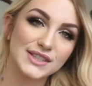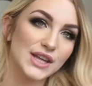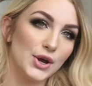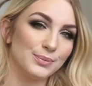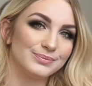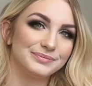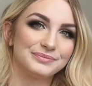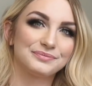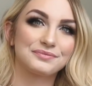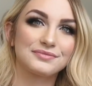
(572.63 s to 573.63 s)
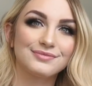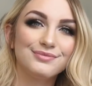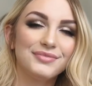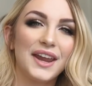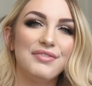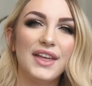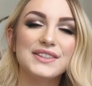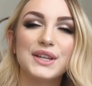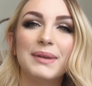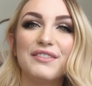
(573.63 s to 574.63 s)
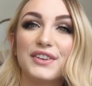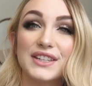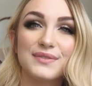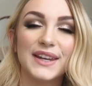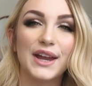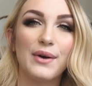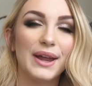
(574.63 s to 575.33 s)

So that's gonna be it for this video.